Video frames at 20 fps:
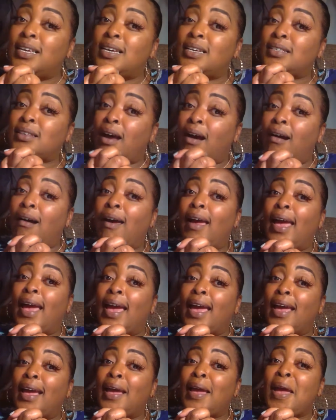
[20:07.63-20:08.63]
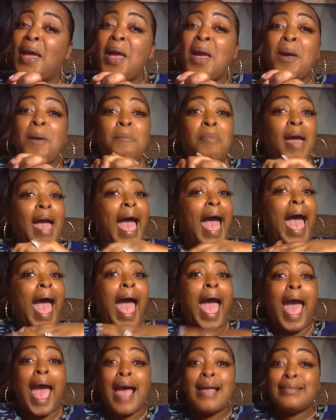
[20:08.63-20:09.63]
It's all heck. But
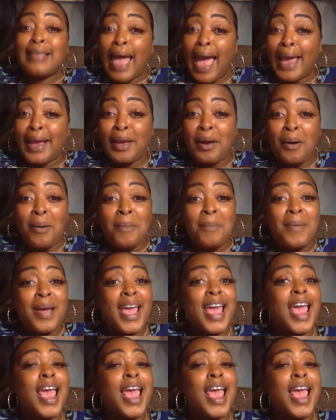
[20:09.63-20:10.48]
I like him.